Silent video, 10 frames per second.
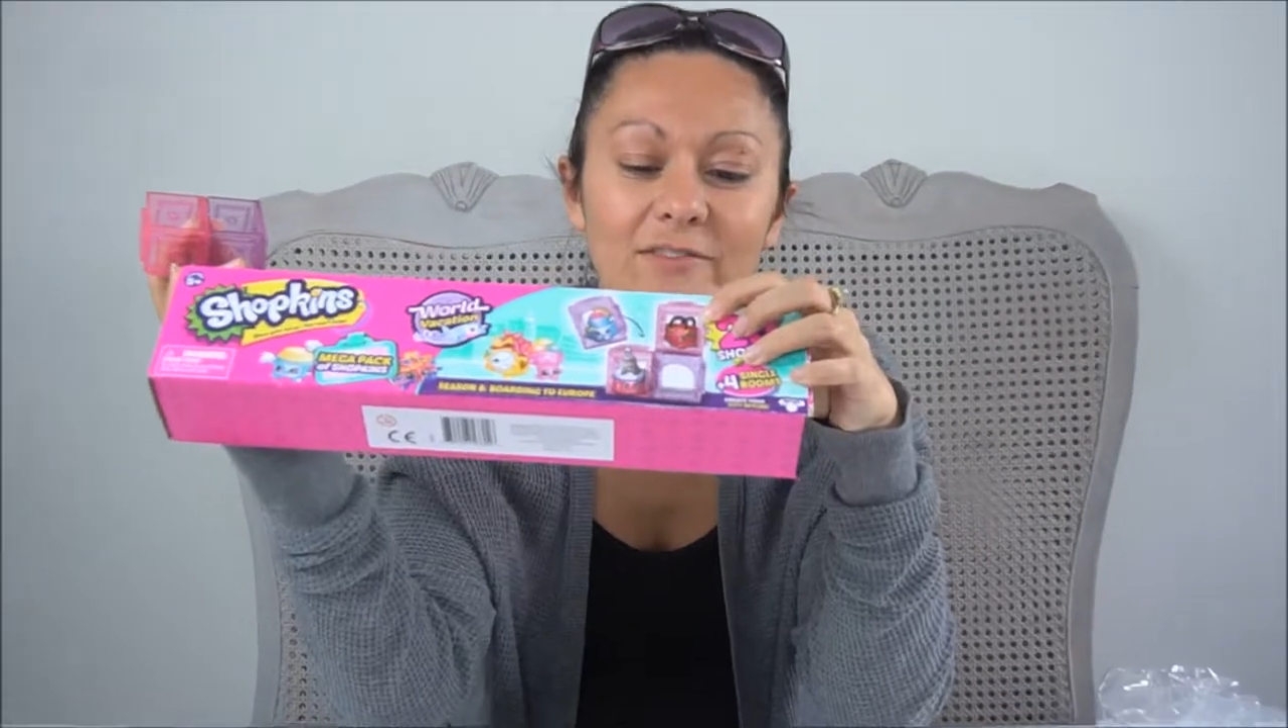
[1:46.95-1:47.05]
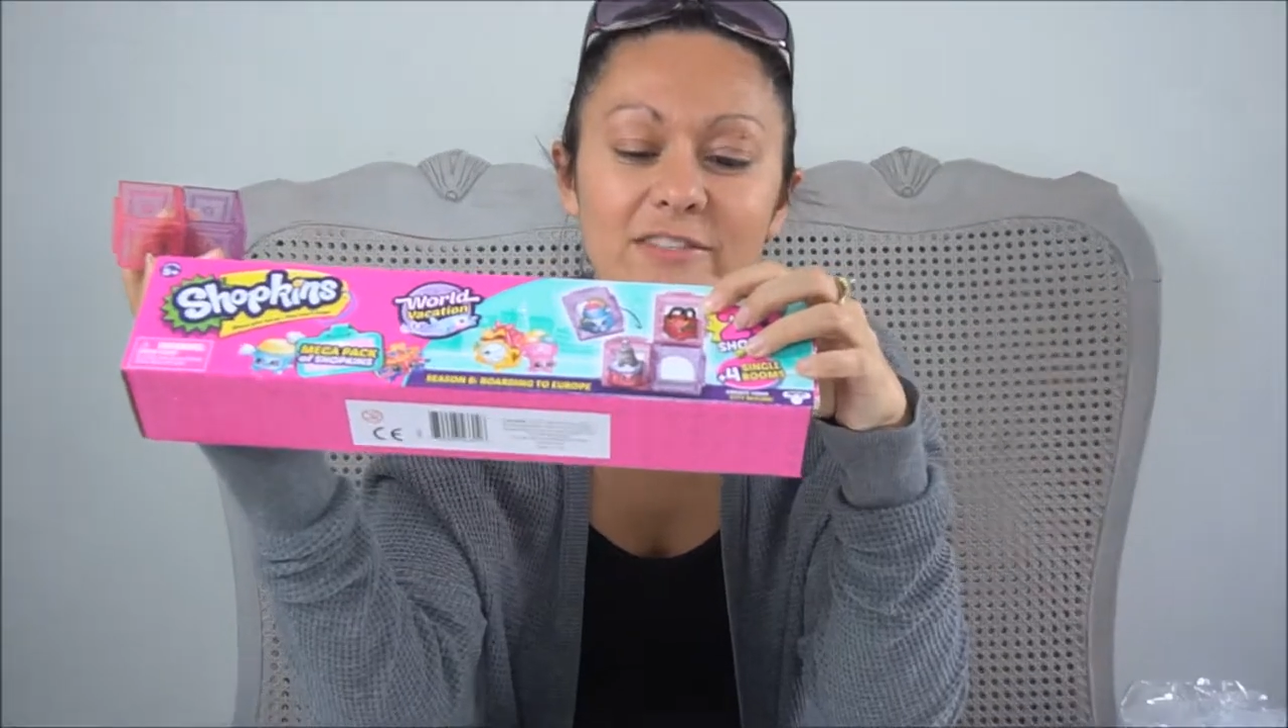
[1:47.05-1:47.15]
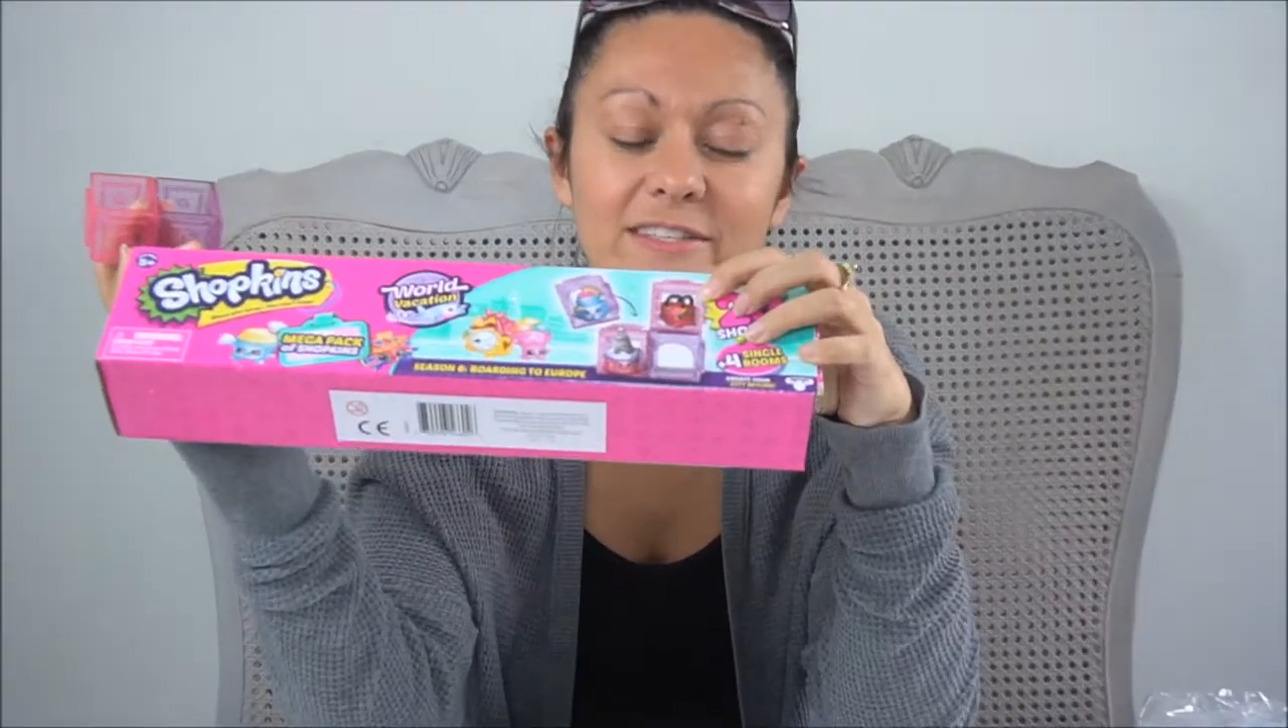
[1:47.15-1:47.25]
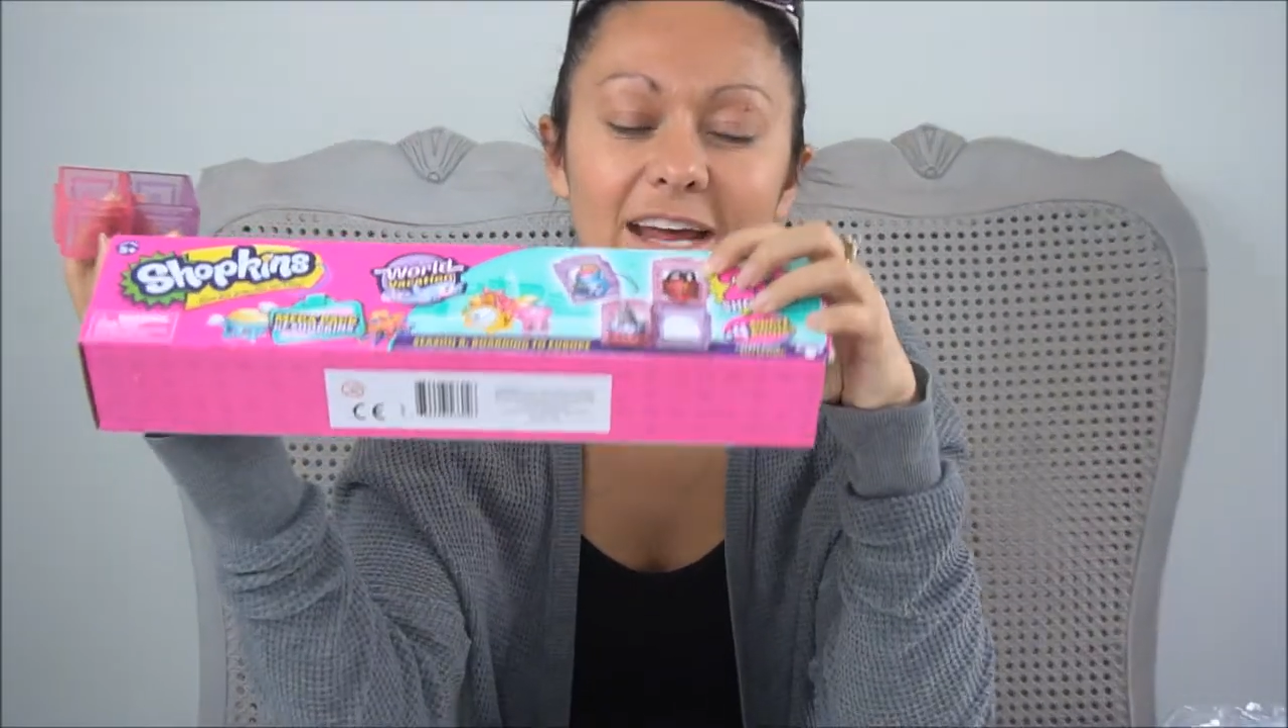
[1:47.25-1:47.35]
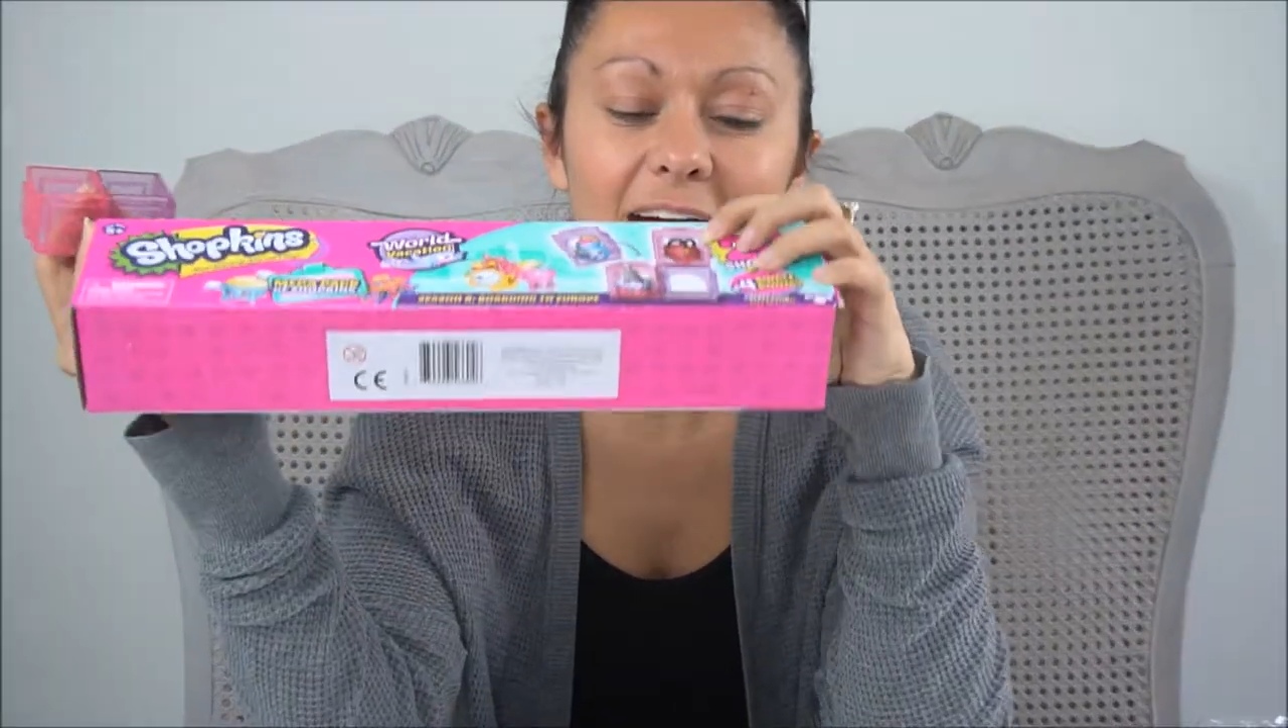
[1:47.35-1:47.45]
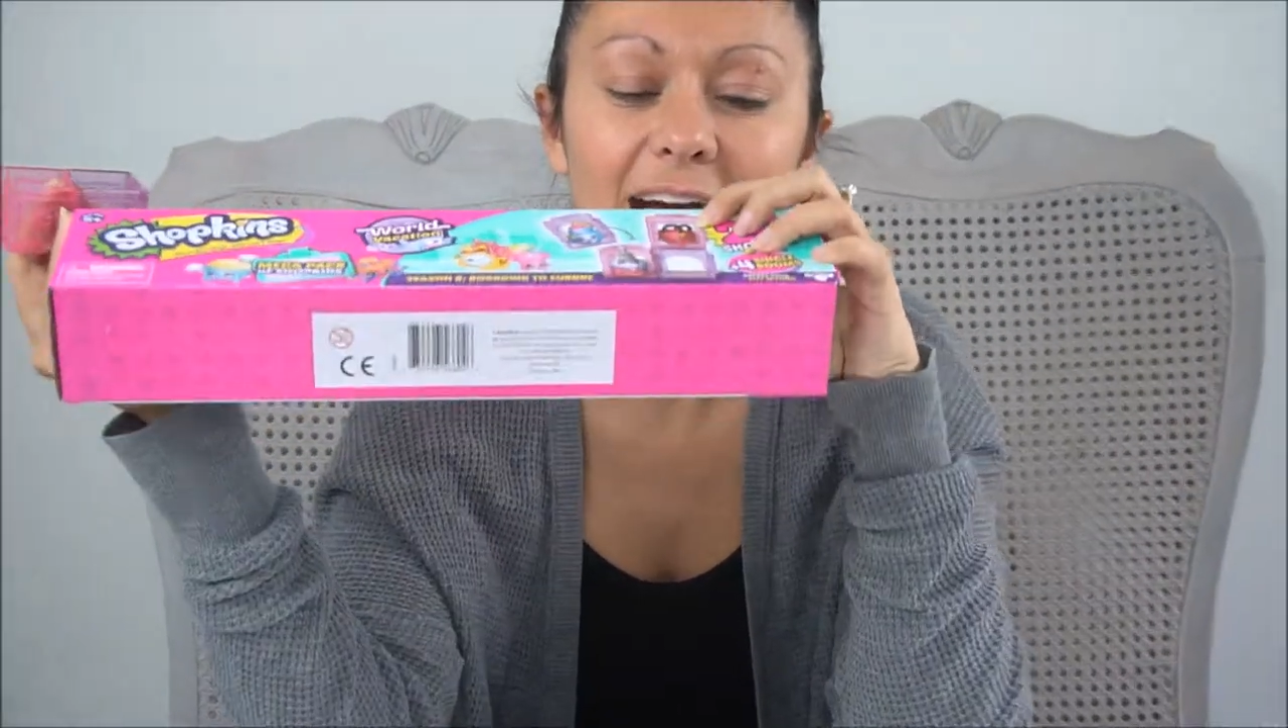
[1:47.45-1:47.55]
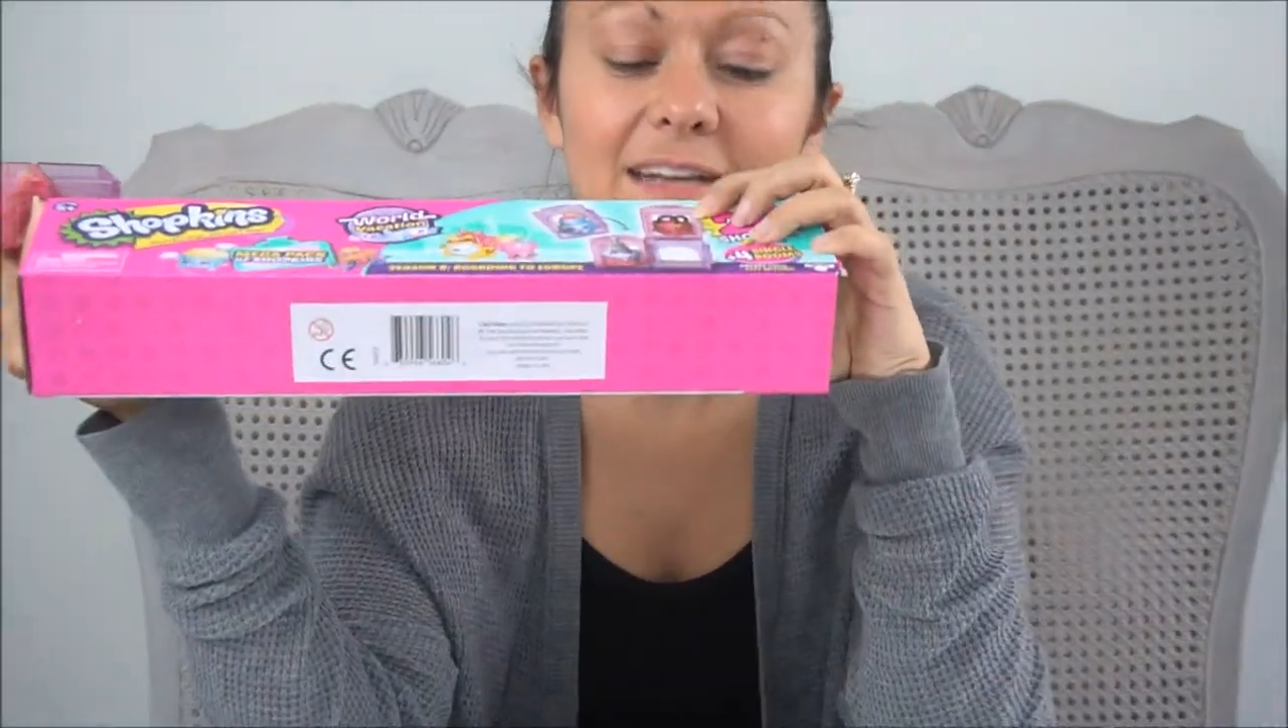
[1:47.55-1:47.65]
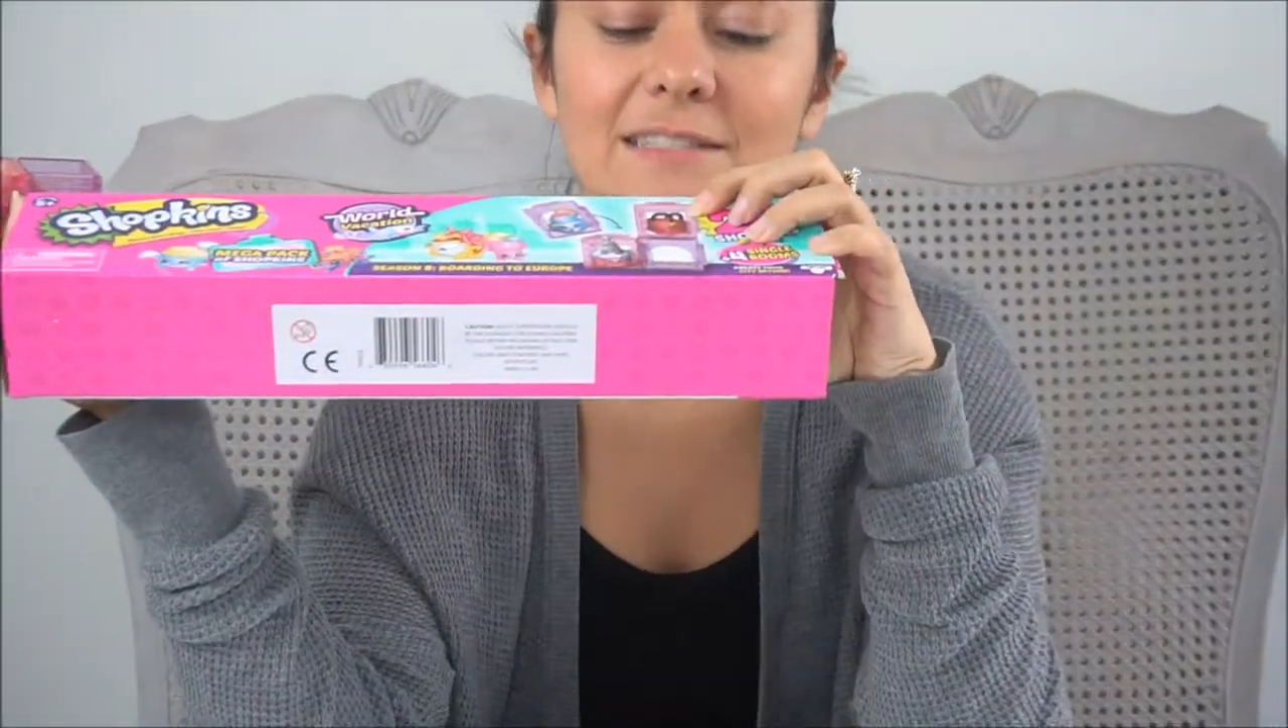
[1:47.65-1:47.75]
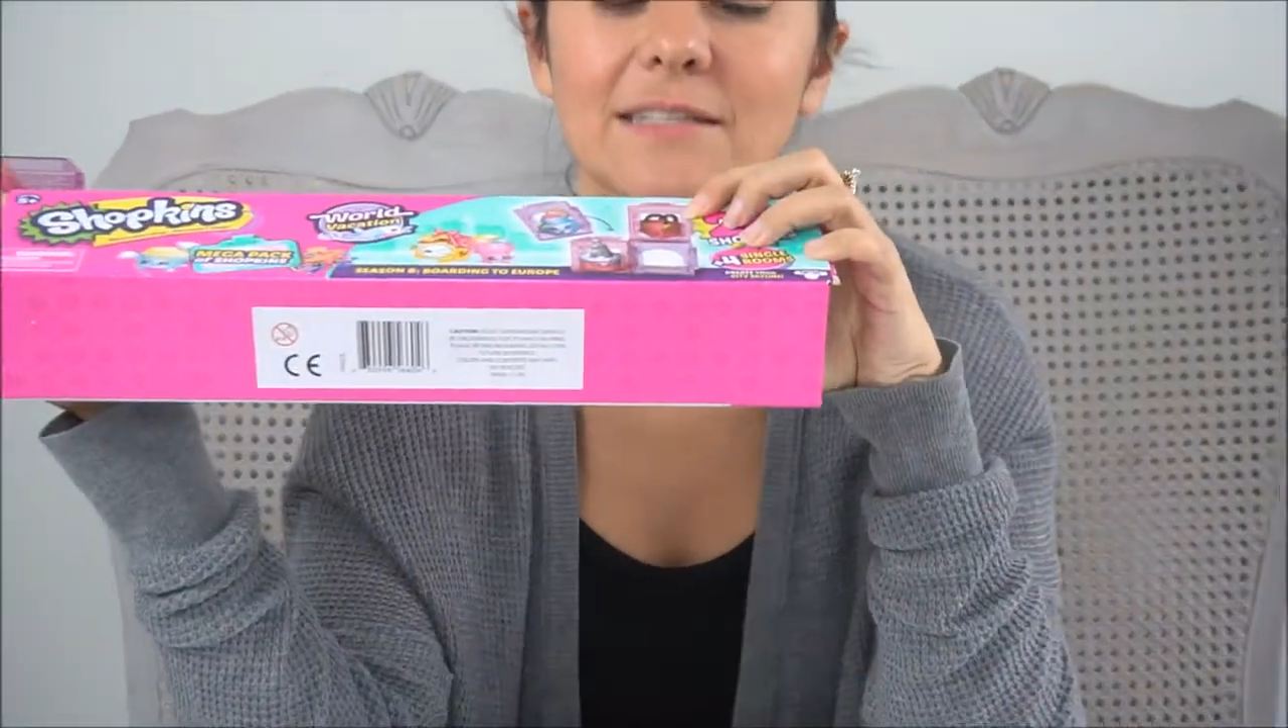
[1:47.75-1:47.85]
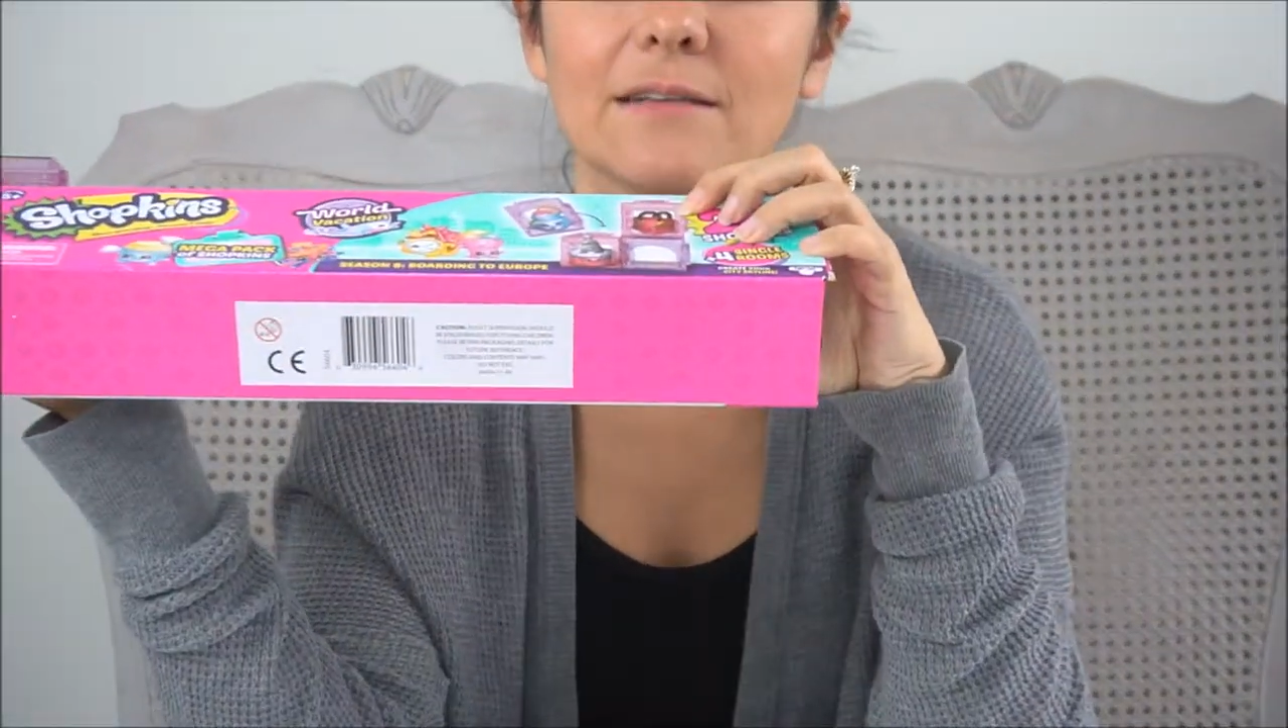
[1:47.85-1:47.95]

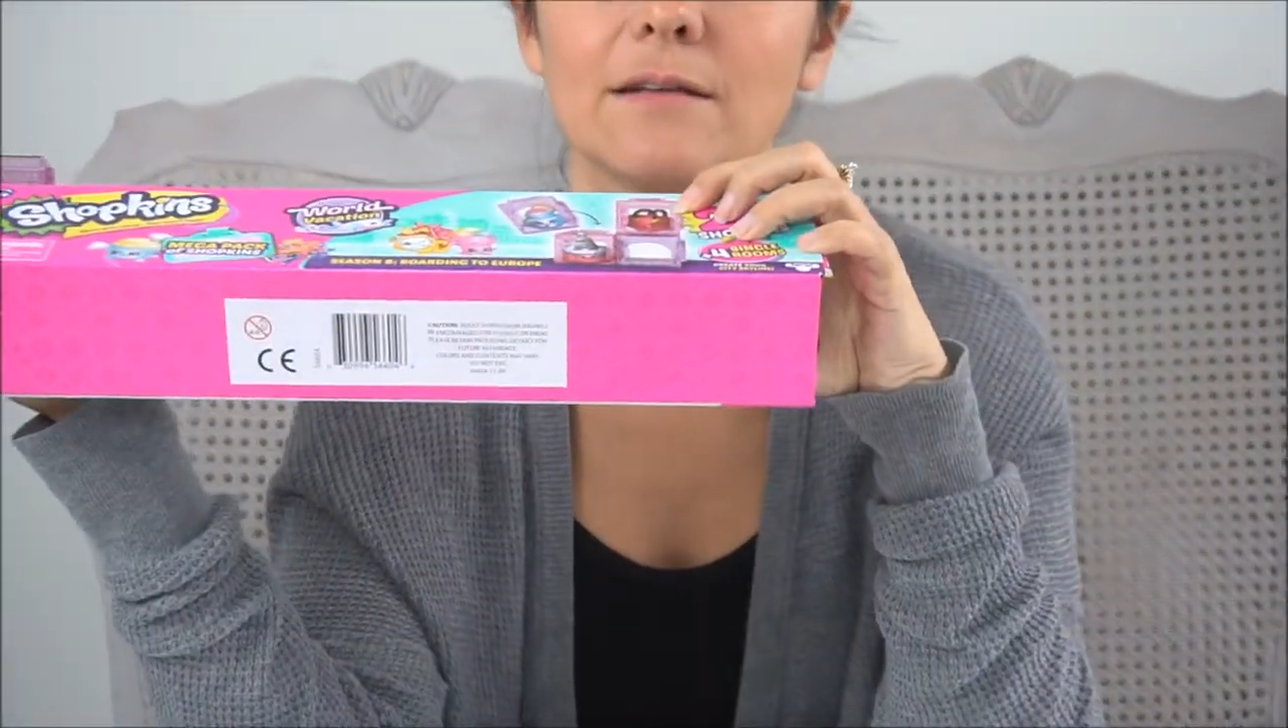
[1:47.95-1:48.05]
stacked